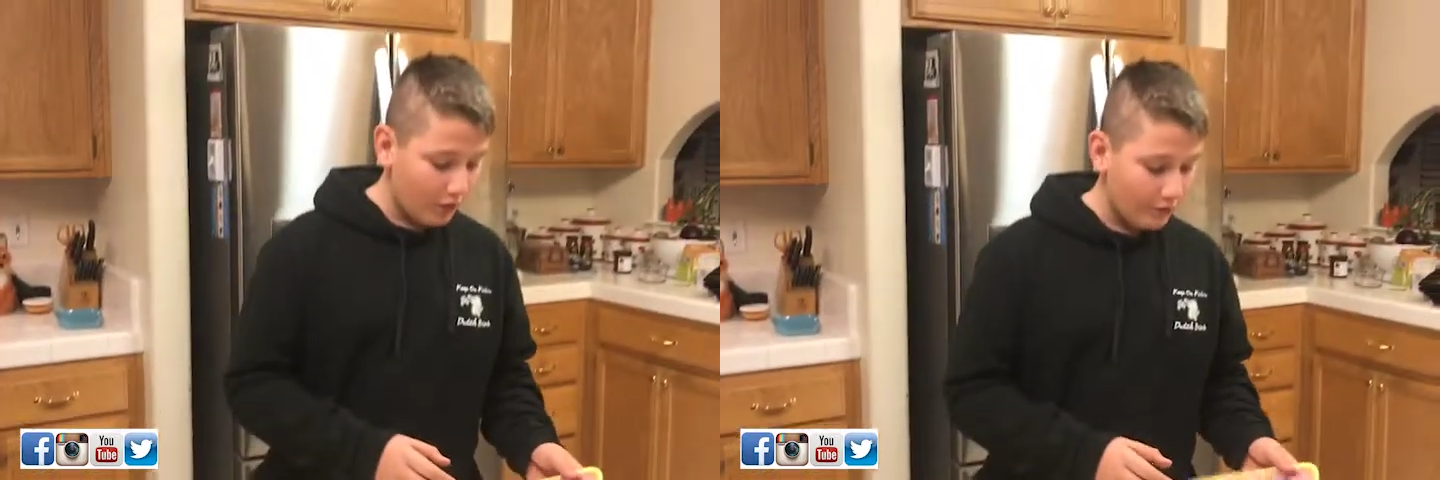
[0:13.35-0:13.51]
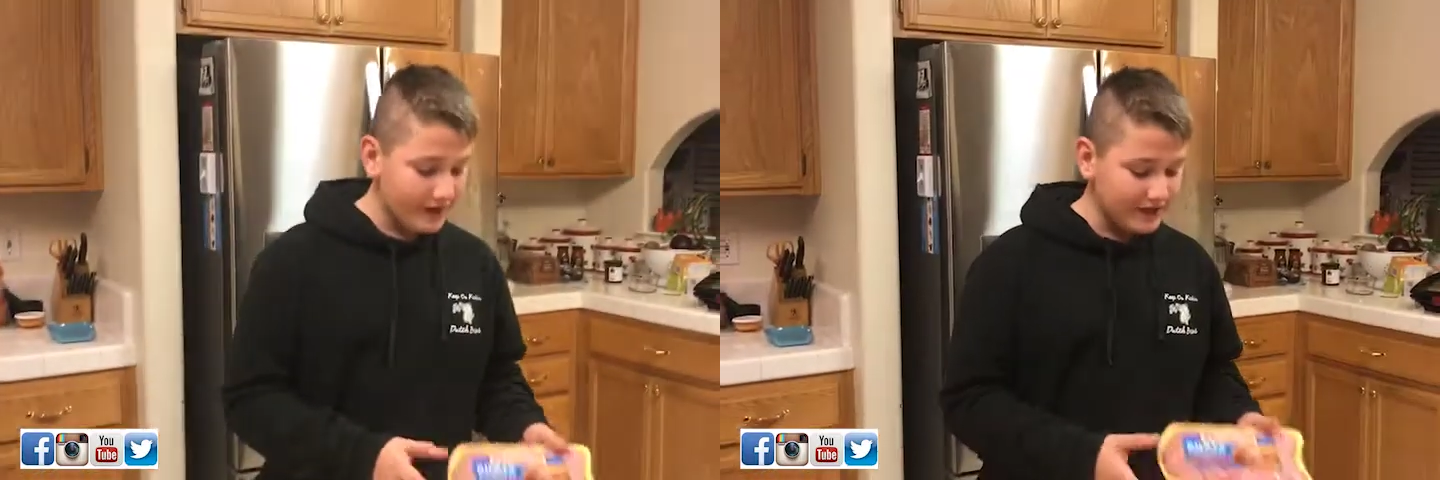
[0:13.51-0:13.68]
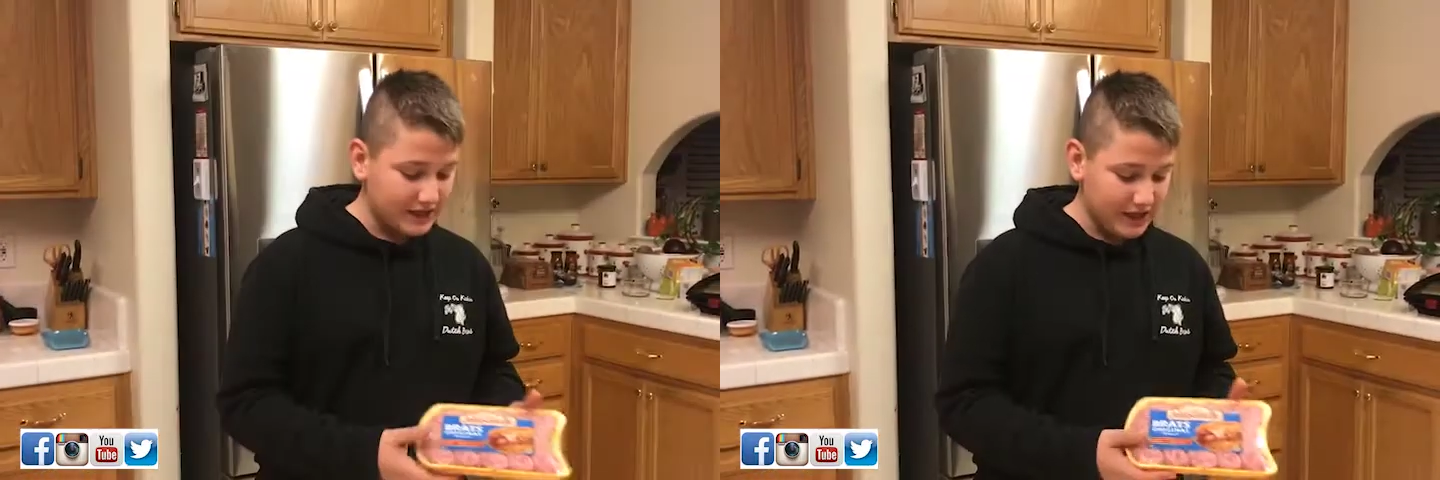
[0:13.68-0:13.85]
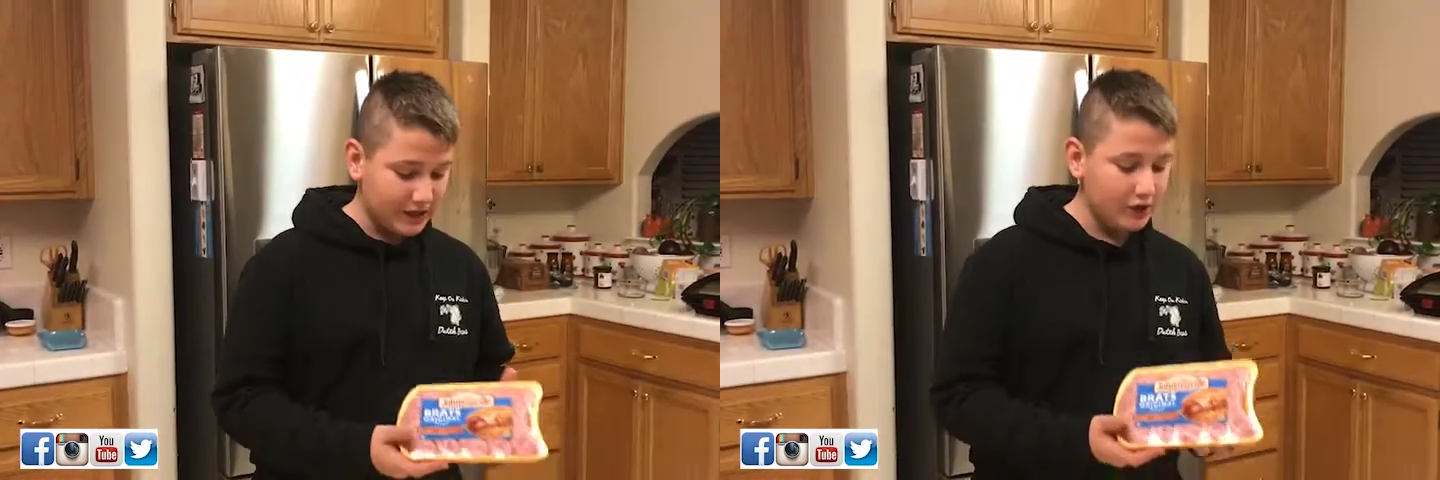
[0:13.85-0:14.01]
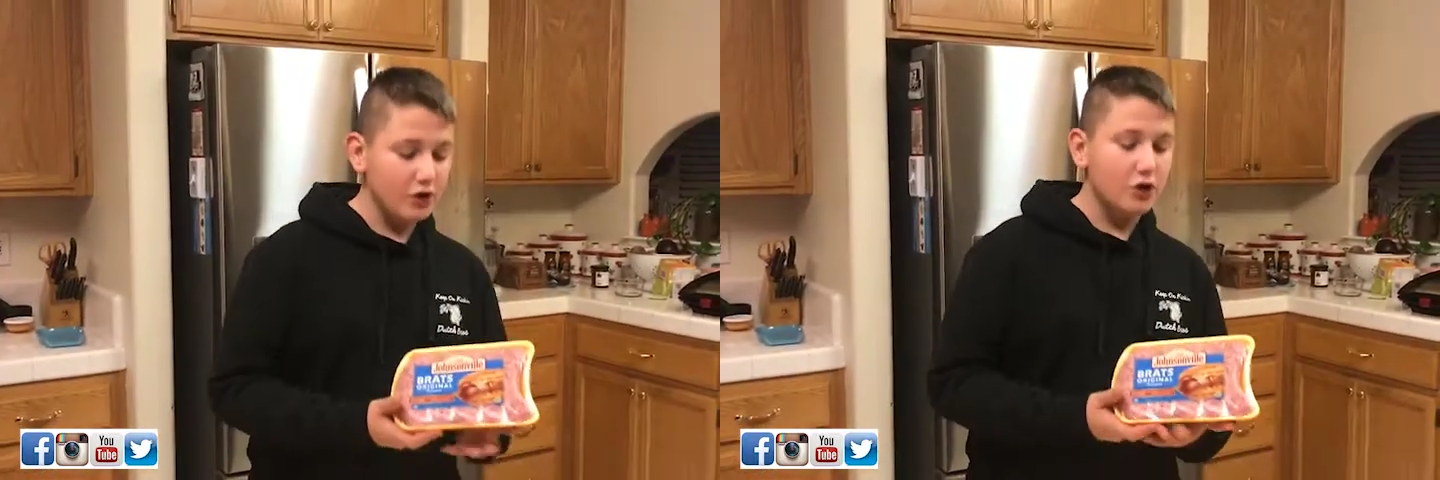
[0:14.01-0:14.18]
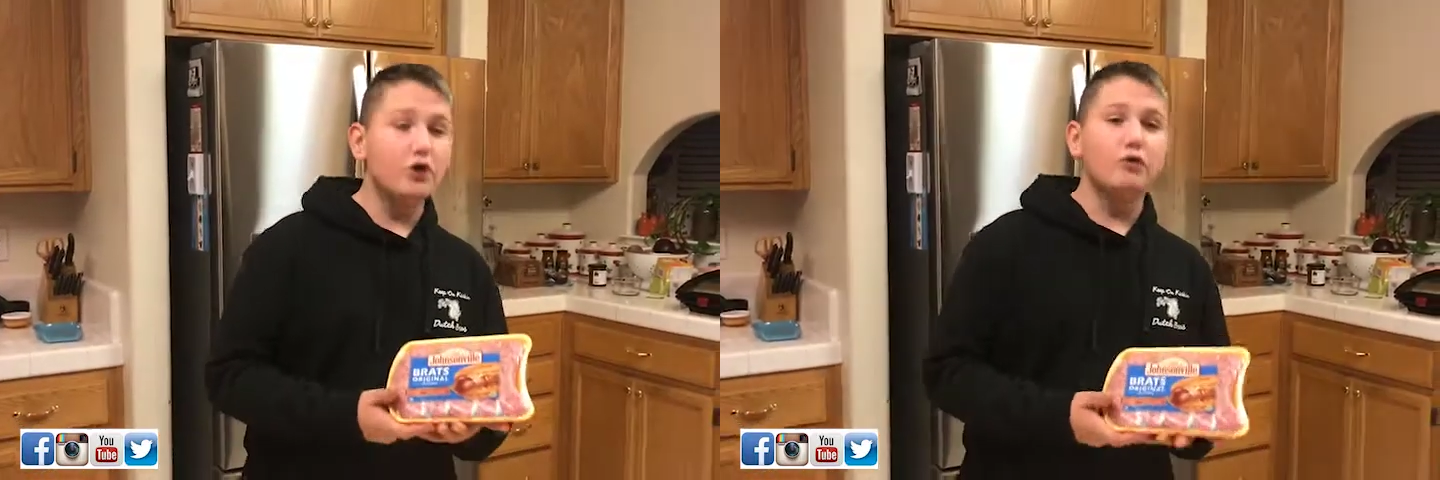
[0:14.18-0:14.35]
what we did
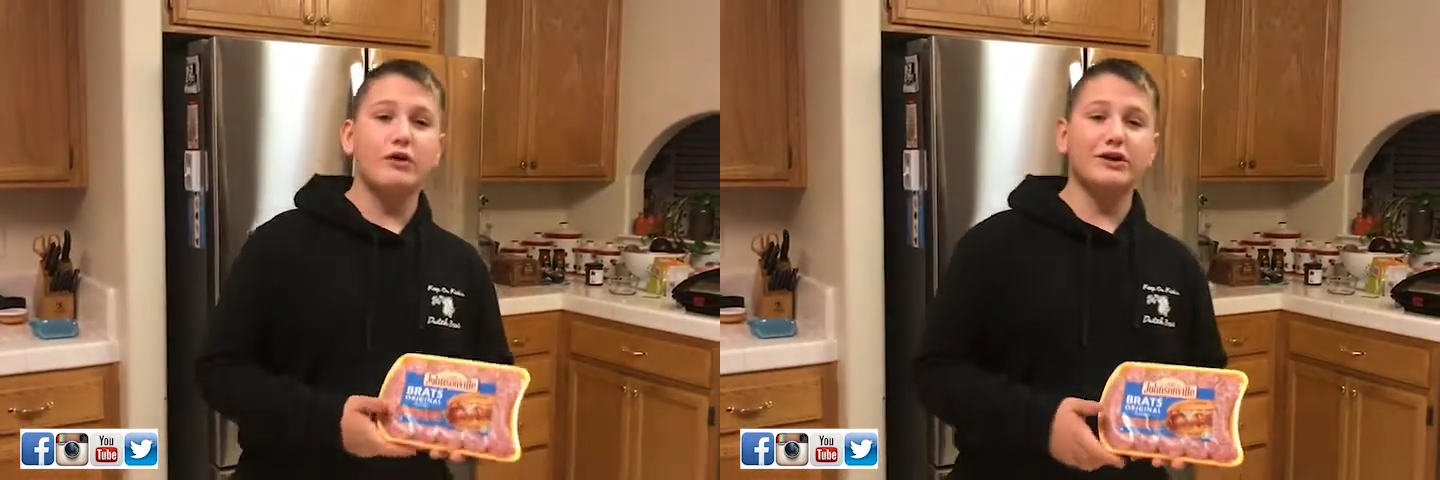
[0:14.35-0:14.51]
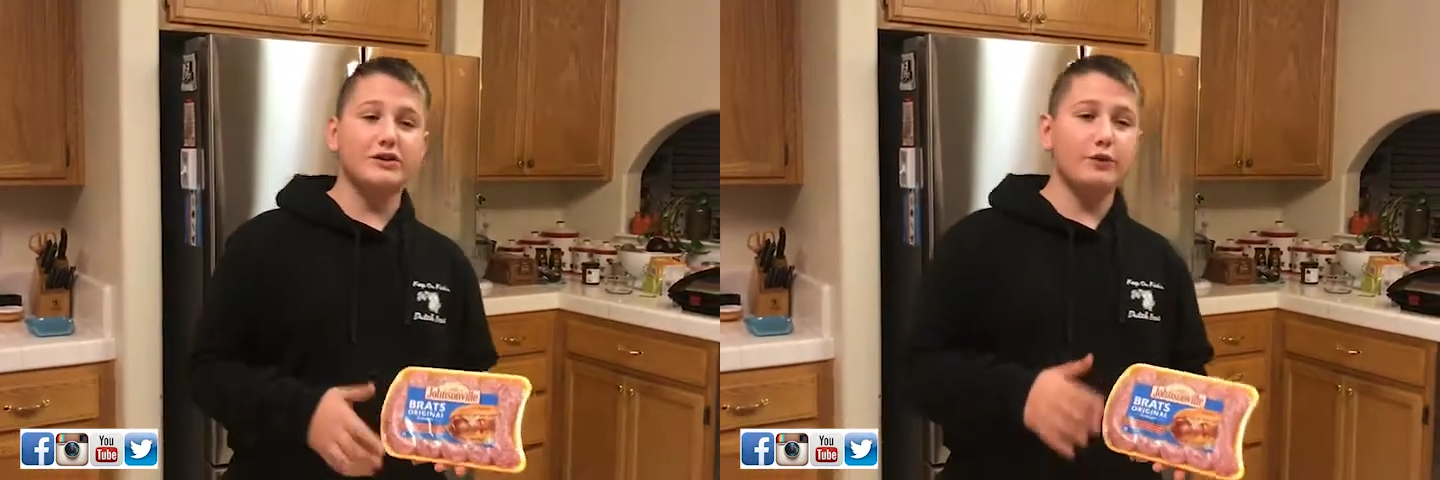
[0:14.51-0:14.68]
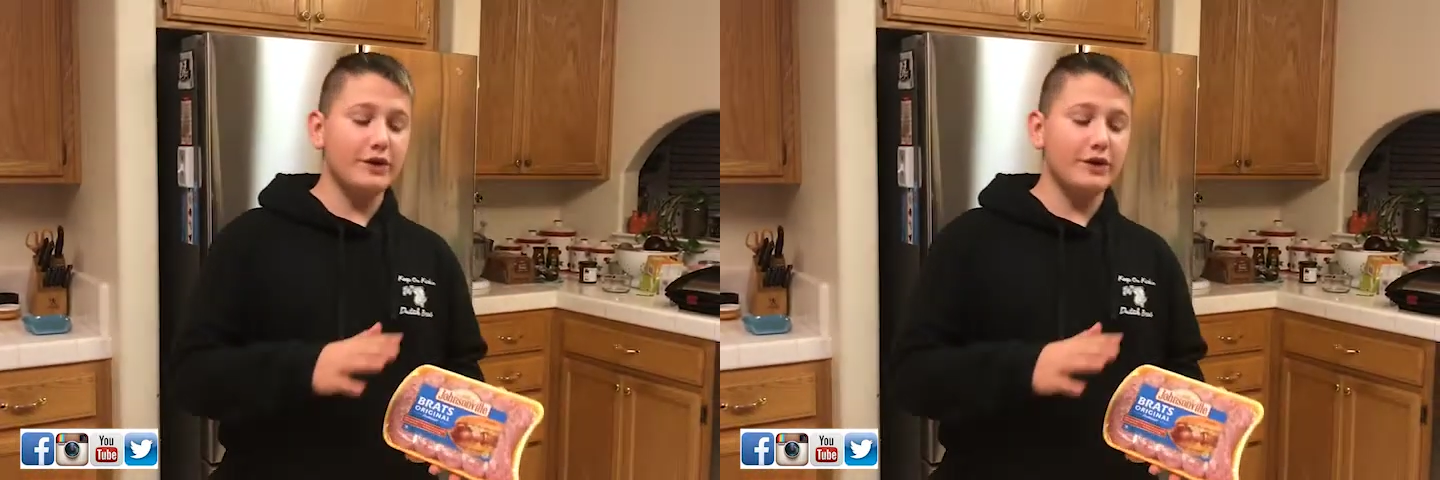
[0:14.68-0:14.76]
was